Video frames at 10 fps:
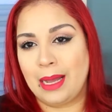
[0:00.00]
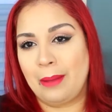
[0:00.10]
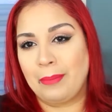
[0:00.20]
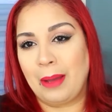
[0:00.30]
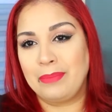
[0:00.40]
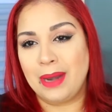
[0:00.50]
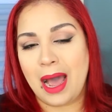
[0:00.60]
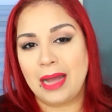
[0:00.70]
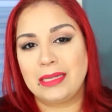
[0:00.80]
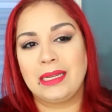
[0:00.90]
I'm
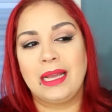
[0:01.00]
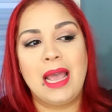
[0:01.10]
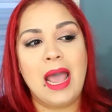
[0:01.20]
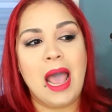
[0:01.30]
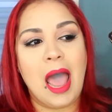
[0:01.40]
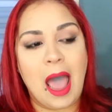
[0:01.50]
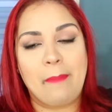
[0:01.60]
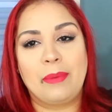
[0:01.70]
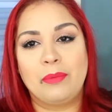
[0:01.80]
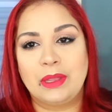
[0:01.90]
not
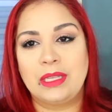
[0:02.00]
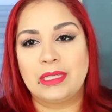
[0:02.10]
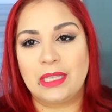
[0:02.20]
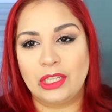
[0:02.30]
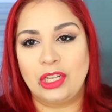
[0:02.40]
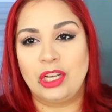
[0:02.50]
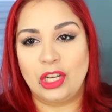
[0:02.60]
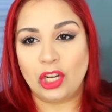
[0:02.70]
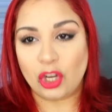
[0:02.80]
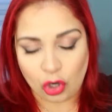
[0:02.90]
happy with this
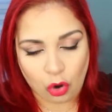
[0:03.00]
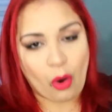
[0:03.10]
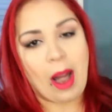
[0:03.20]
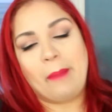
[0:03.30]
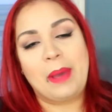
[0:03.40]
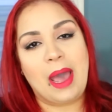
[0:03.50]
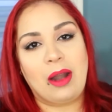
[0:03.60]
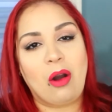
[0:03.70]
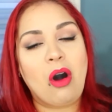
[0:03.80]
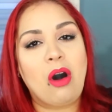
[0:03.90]
crap
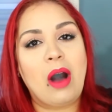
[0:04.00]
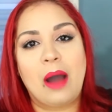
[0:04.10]
at all.